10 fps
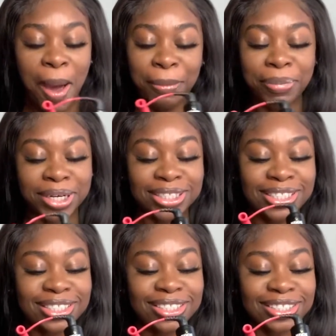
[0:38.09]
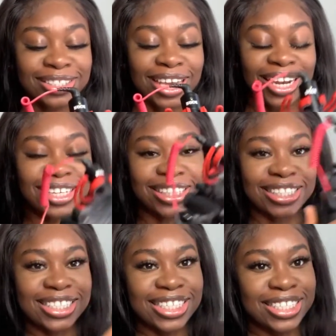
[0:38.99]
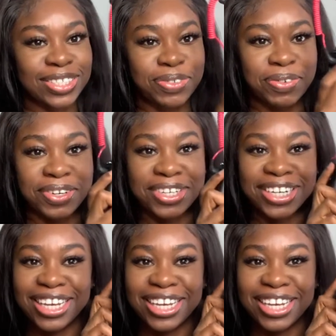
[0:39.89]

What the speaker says: but I looked into this one